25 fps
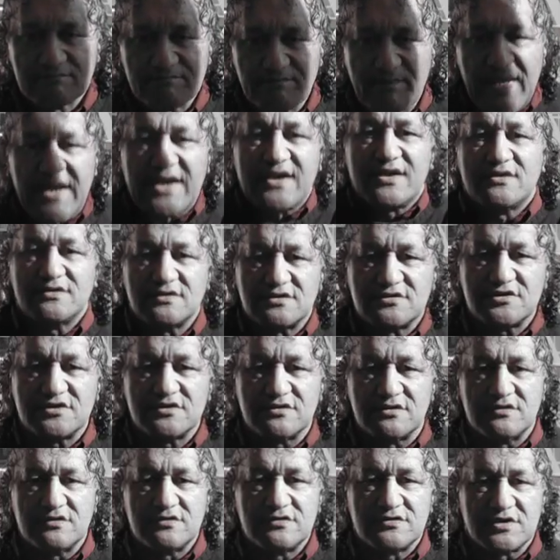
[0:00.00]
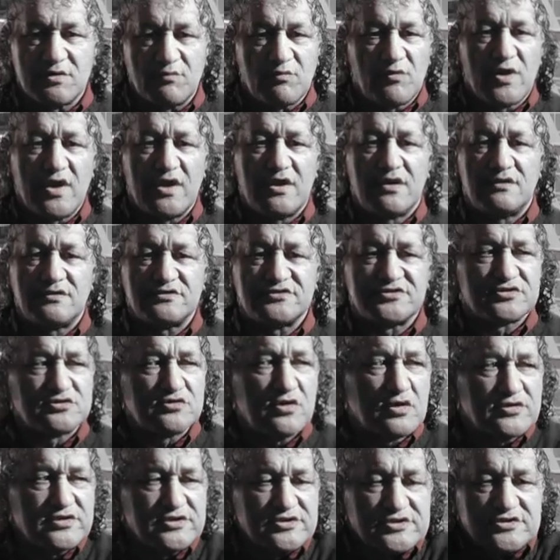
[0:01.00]
back into the Wales
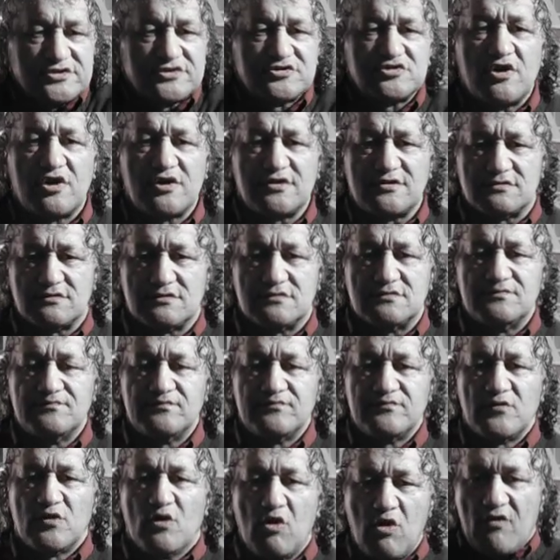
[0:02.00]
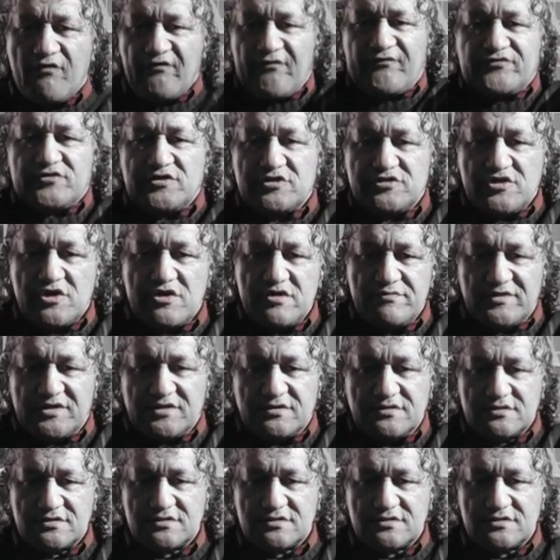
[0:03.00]
Scottish title, off the Germans.